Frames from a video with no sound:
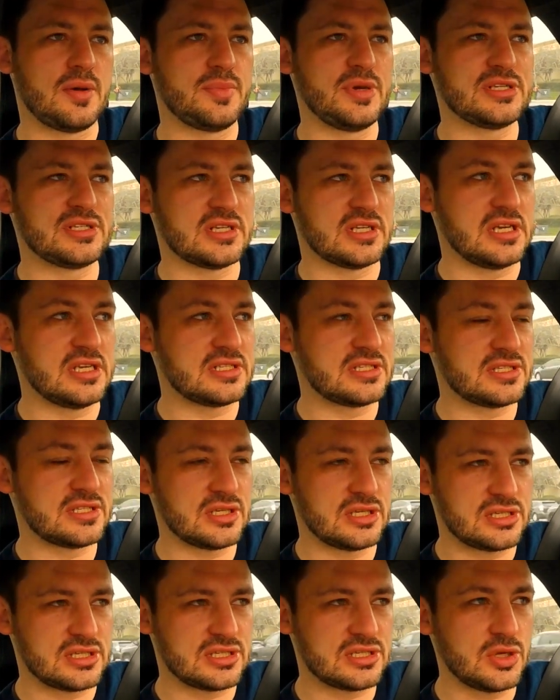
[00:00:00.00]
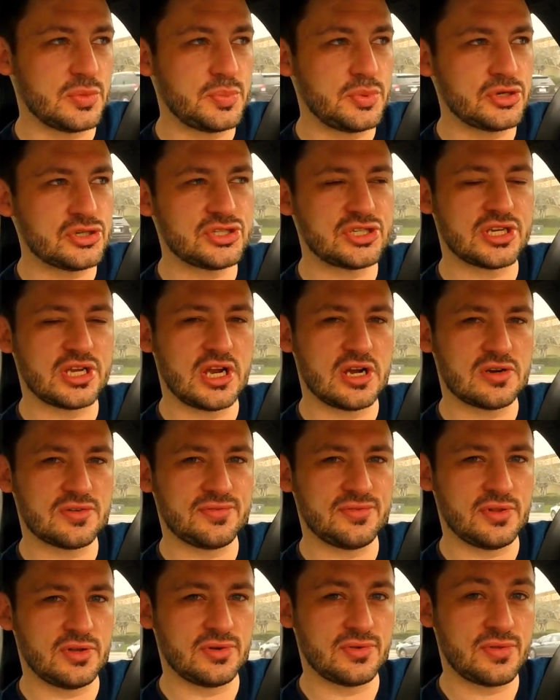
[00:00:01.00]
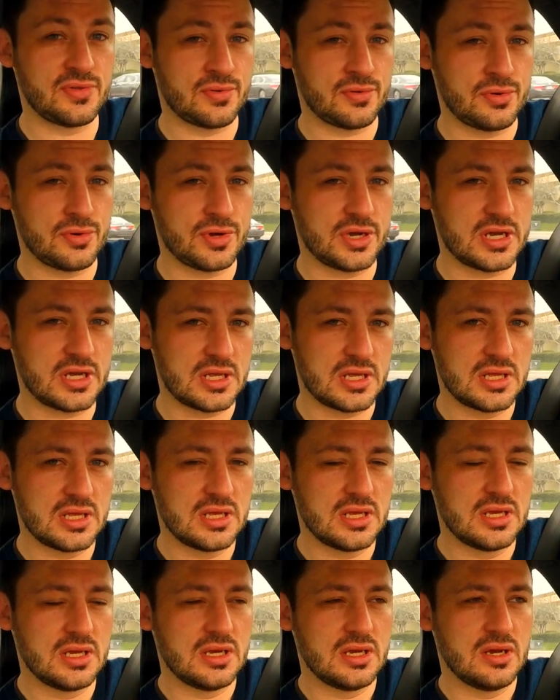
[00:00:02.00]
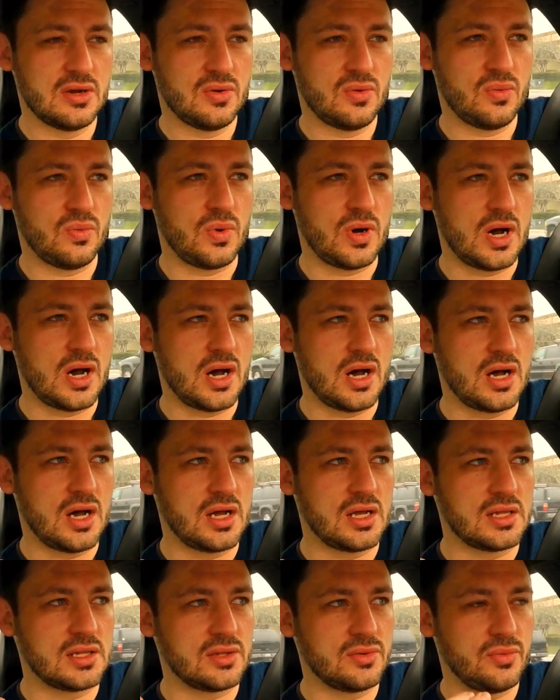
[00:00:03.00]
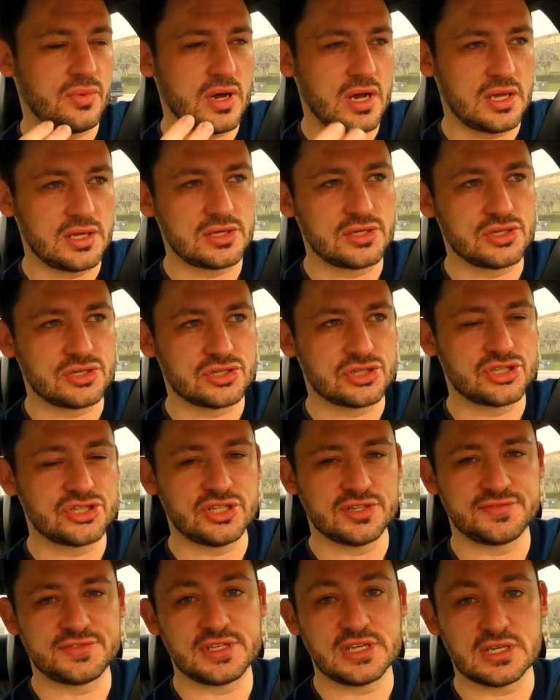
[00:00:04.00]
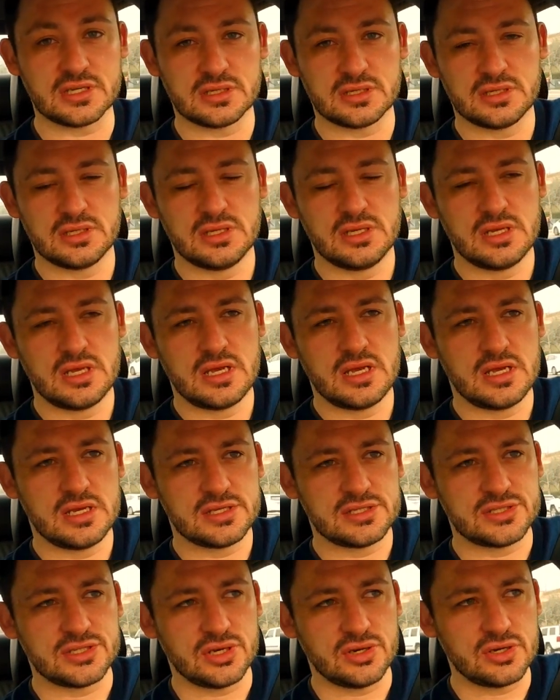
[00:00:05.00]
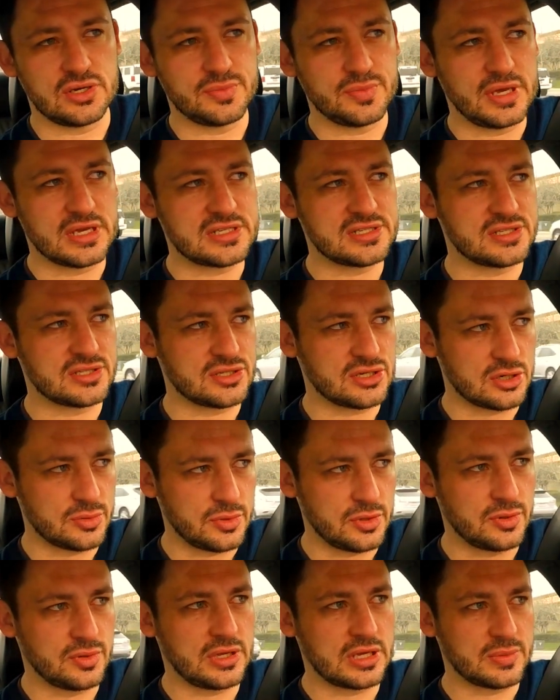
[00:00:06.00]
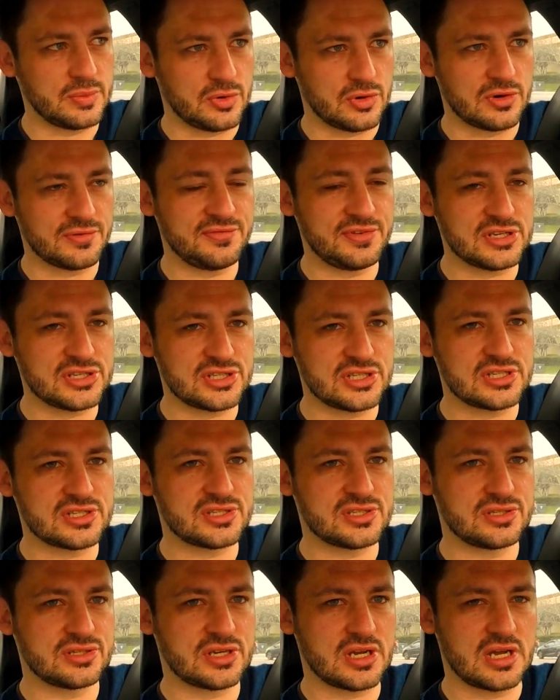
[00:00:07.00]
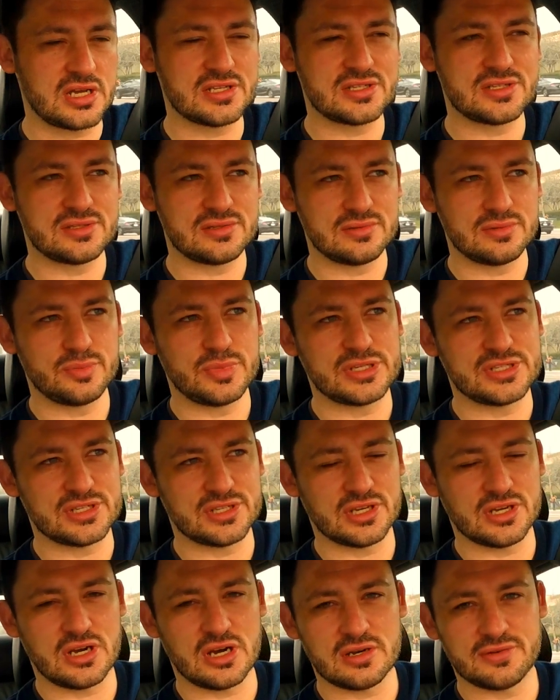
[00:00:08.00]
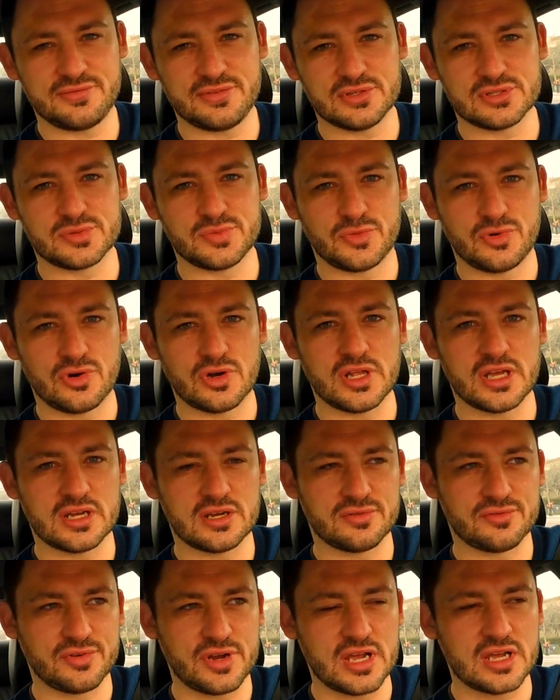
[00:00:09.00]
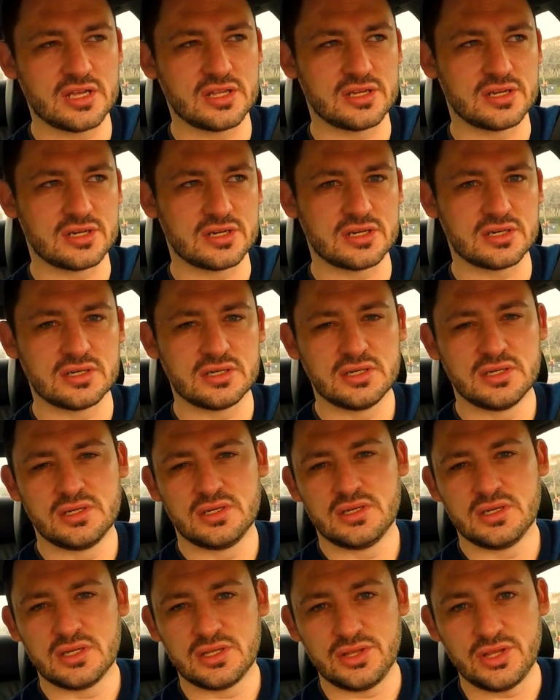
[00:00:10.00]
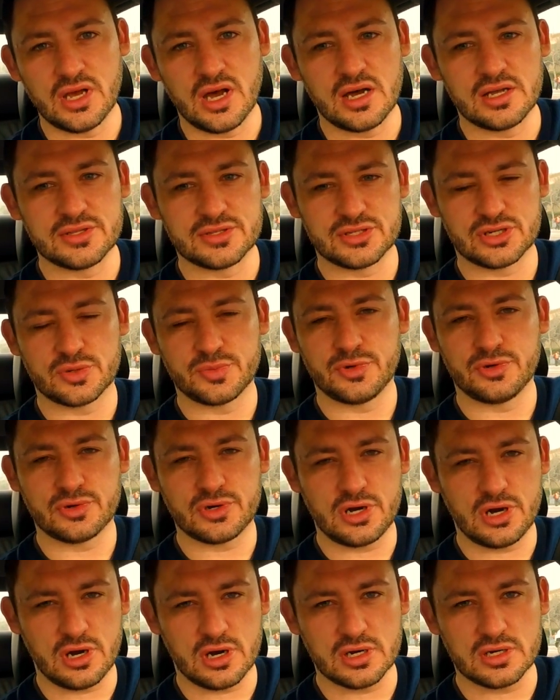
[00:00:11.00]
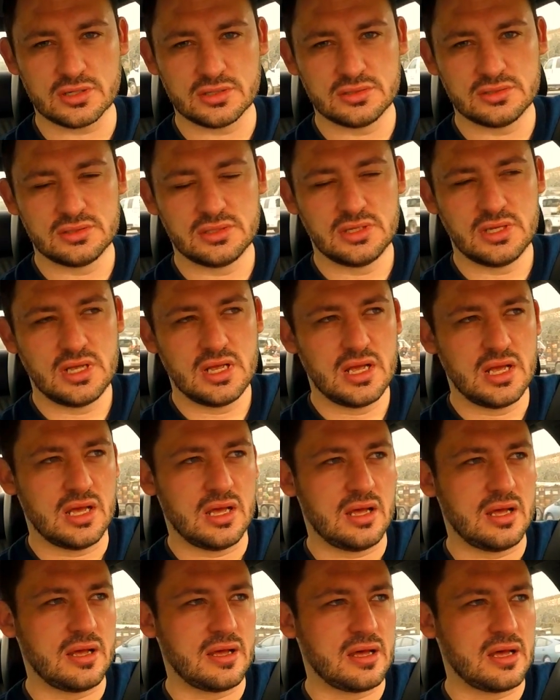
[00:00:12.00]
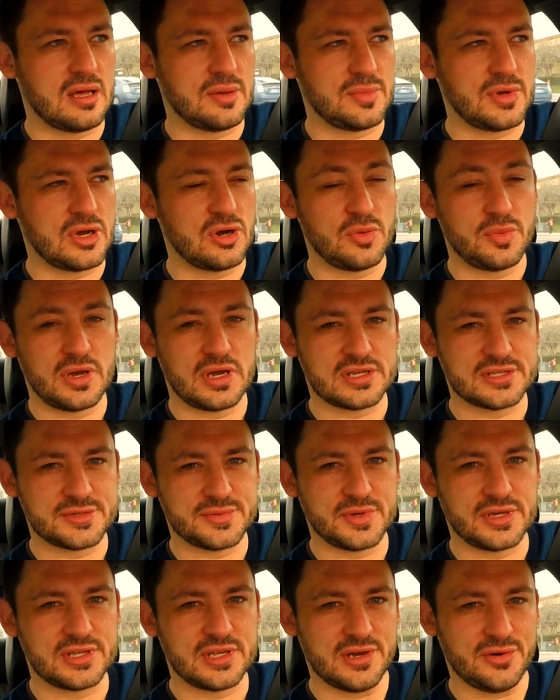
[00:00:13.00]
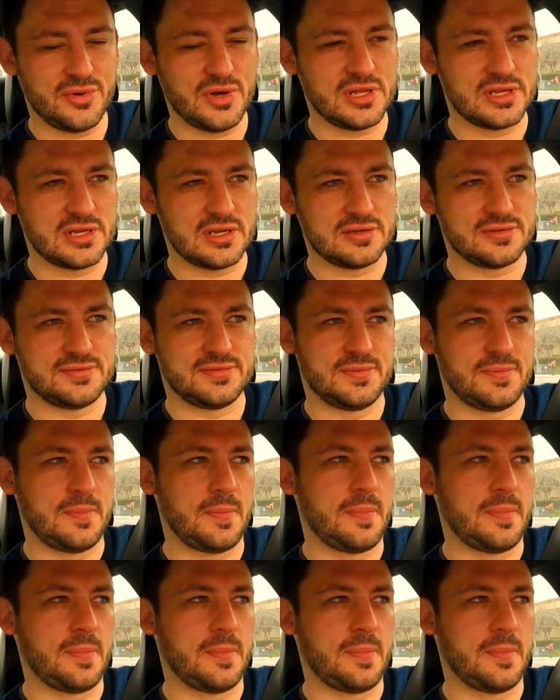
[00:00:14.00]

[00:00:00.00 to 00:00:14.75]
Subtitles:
Basically, it's still pushing airflow through it while you're shifting. So it makes the turbo like more efficient. So basically the car feels more like a regular non-turbo car. I hope I explained that well enough.